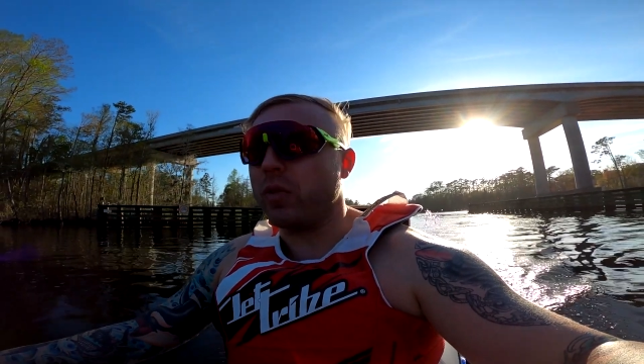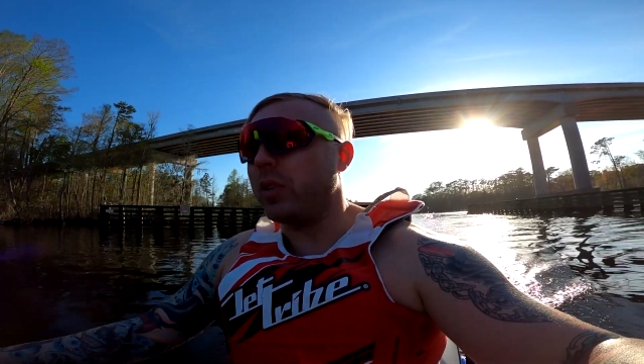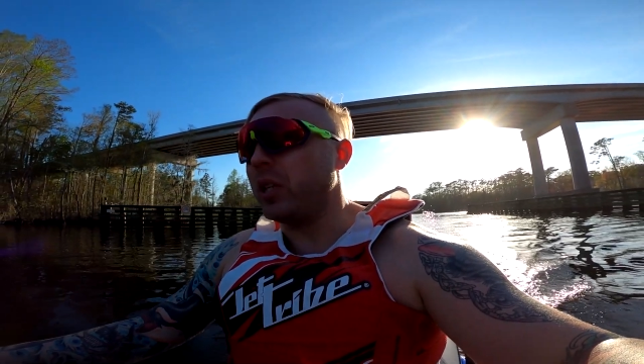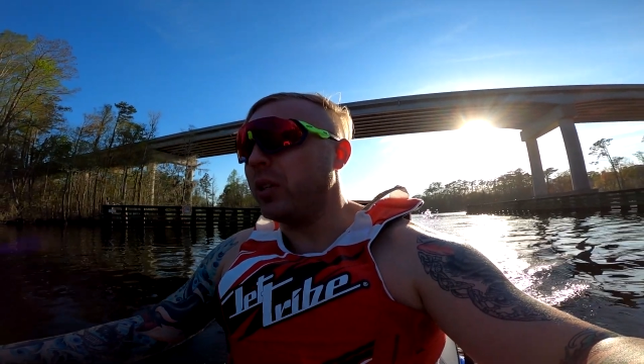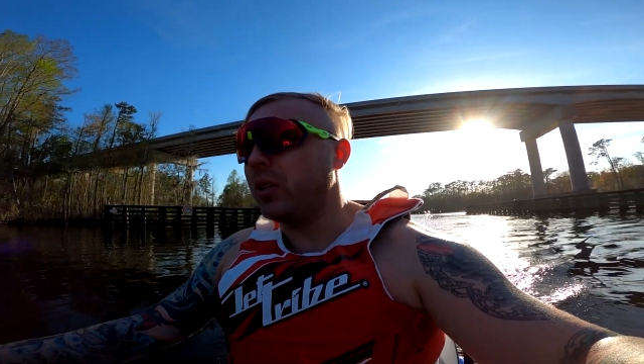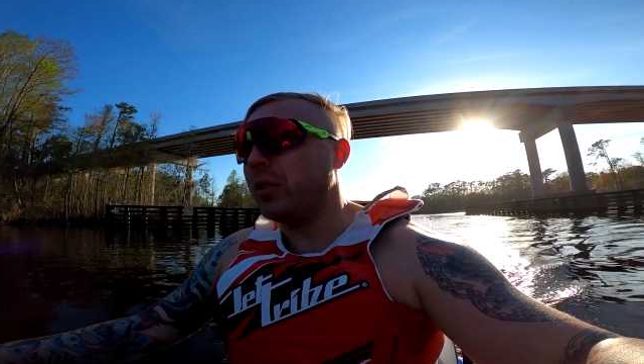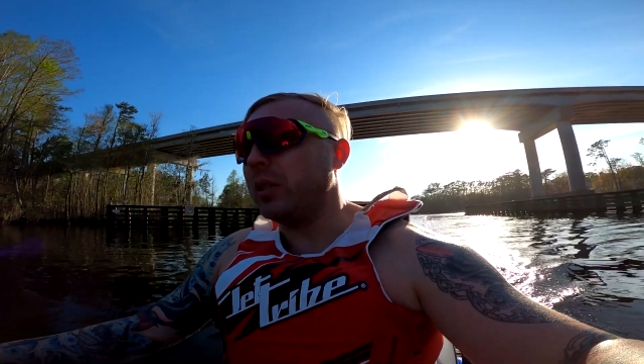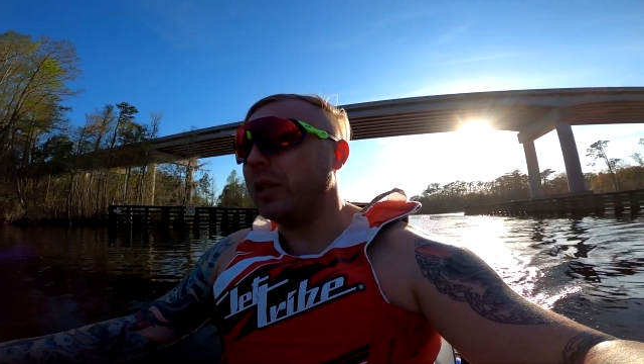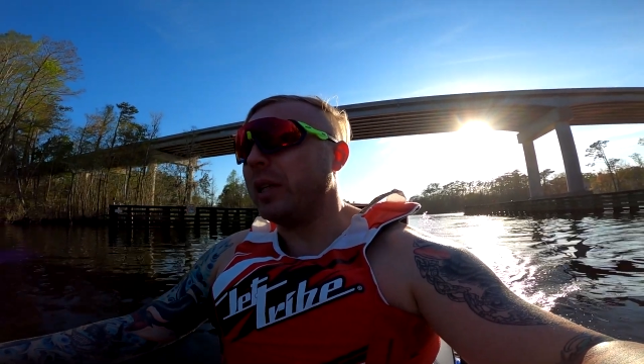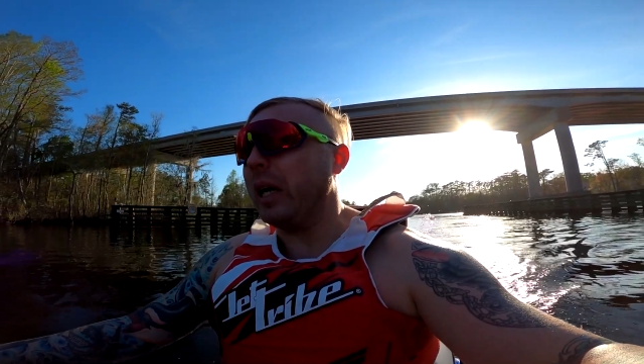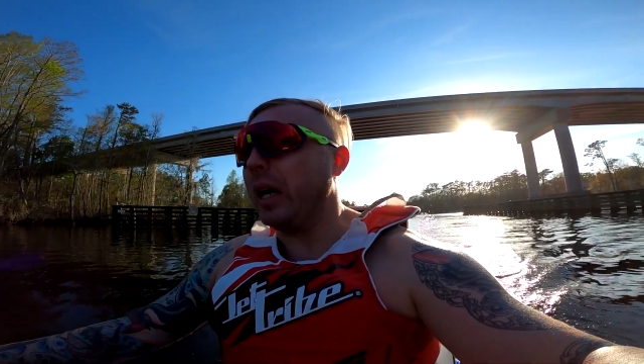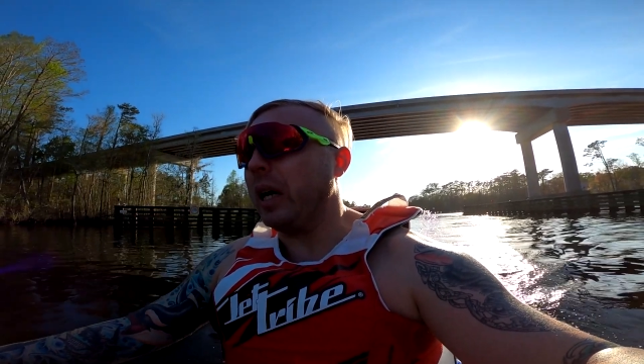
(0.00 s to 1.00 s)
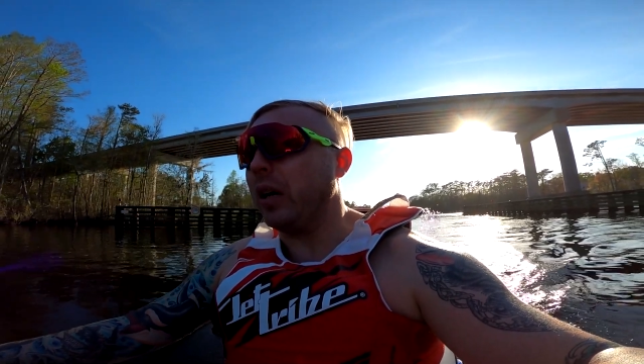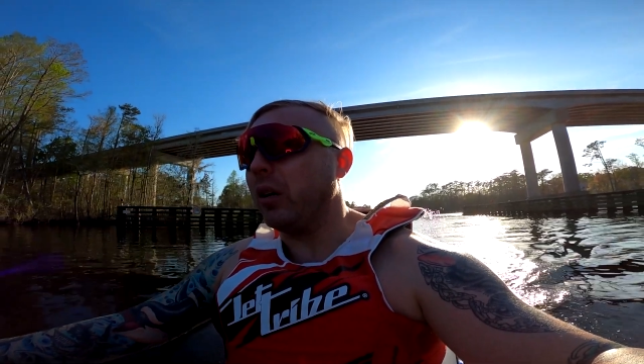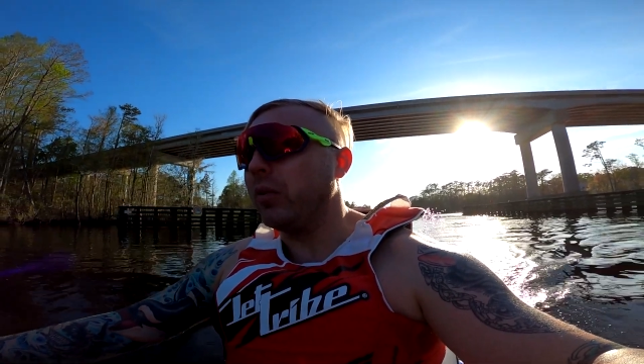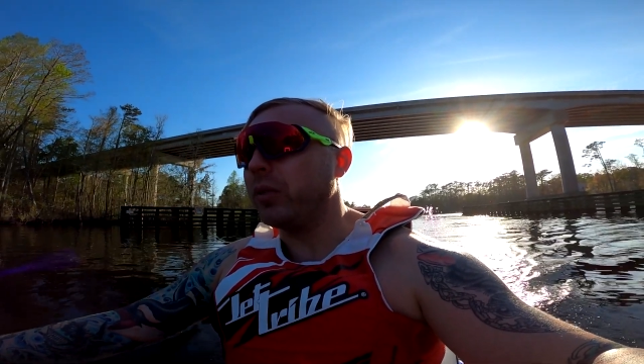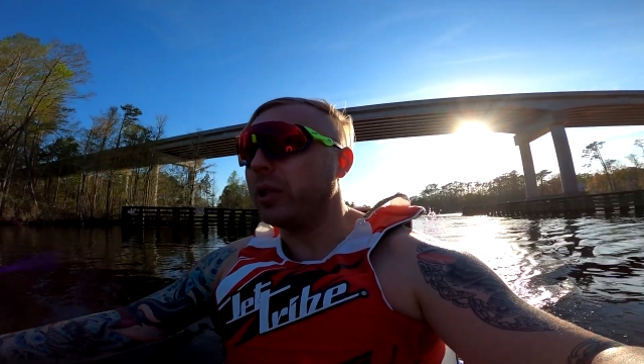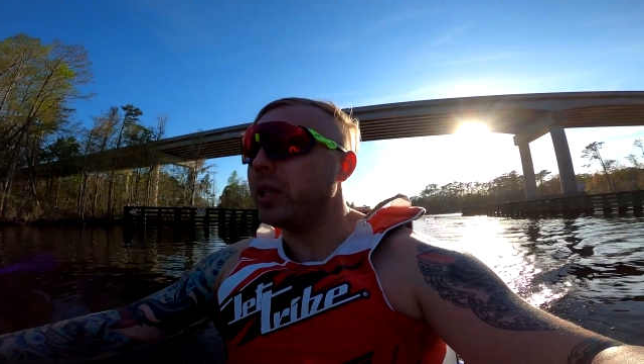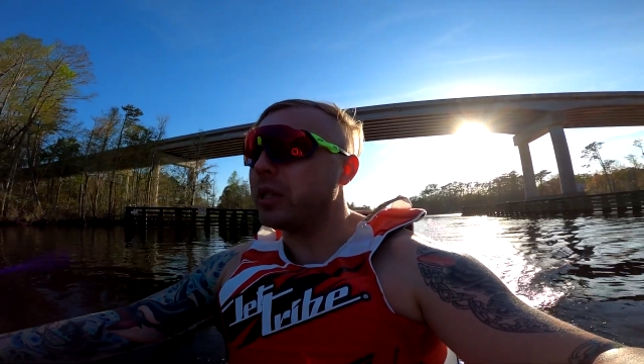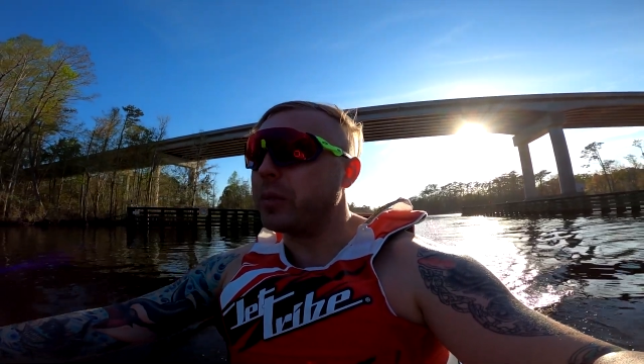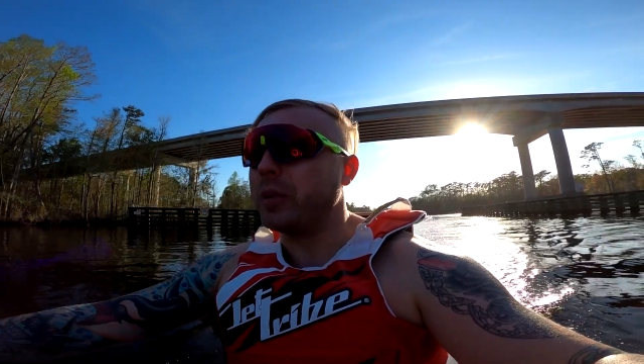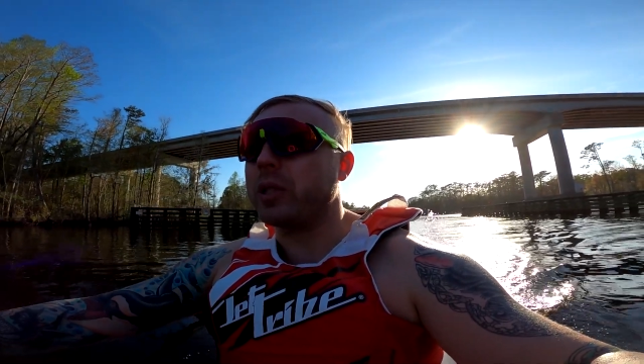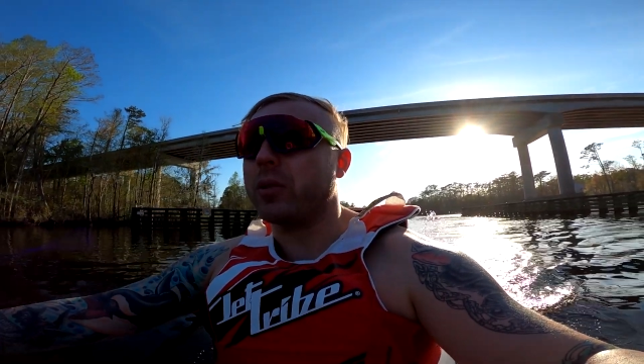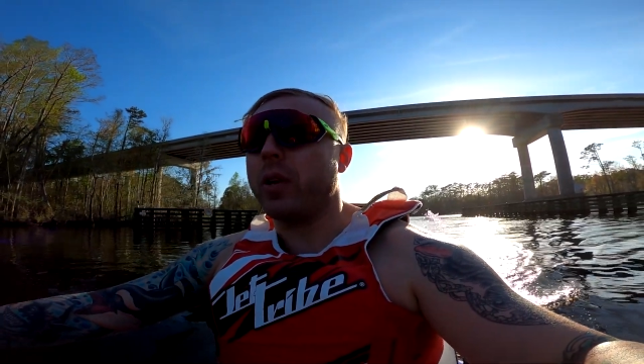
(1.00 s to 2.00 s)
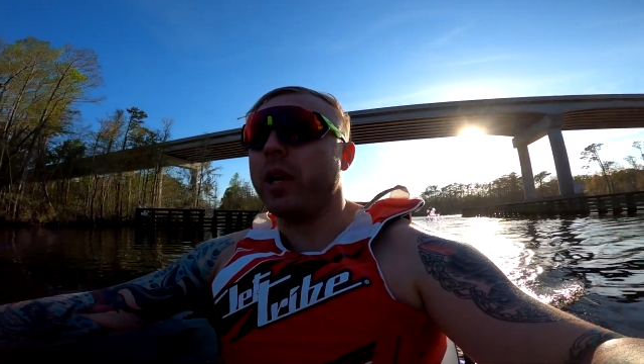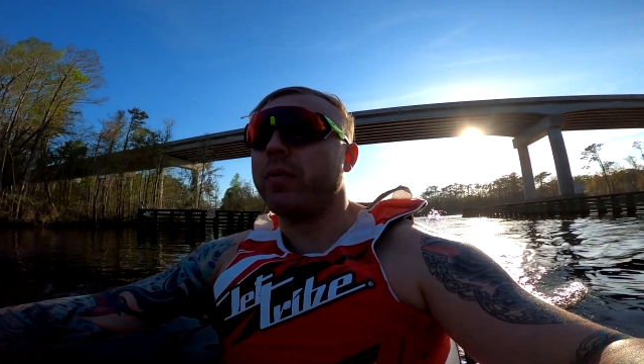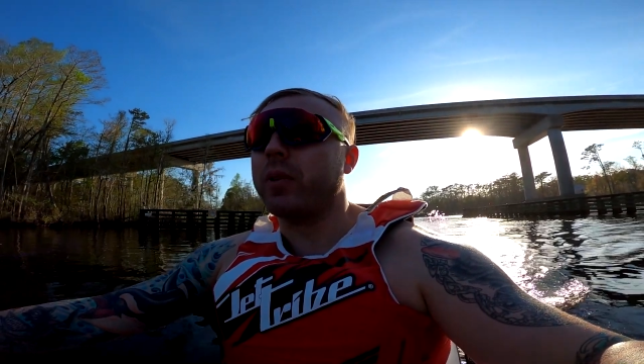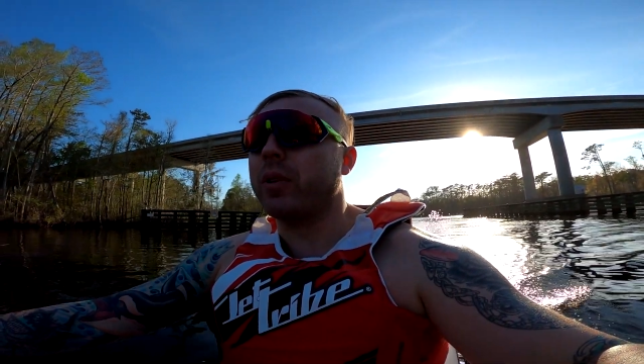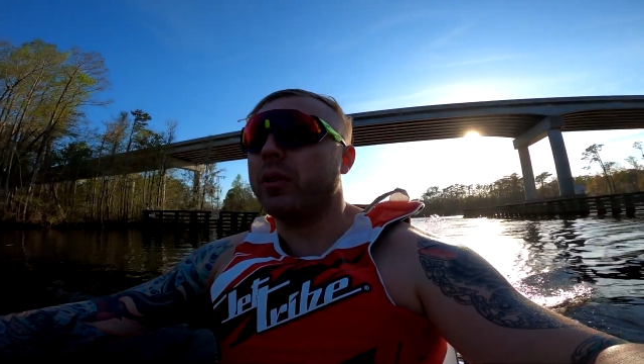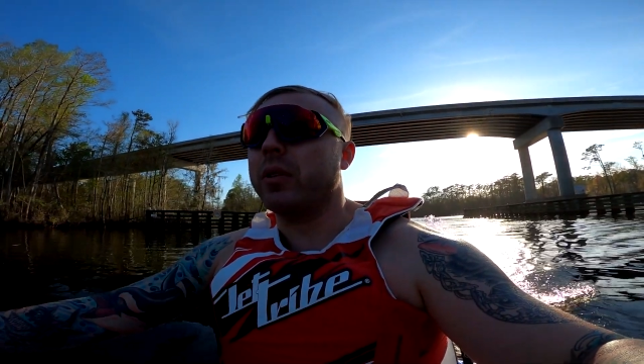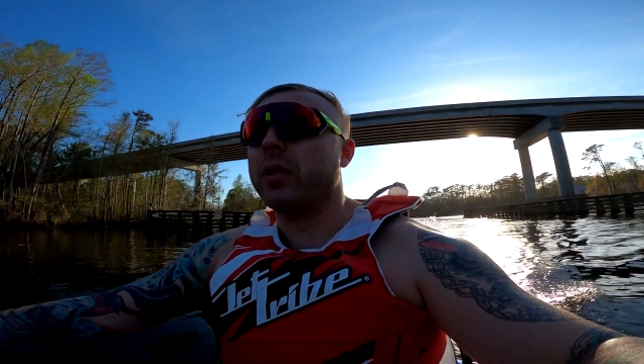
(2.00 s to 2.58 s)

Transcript: video. Hopefully, it's supposed to rain for the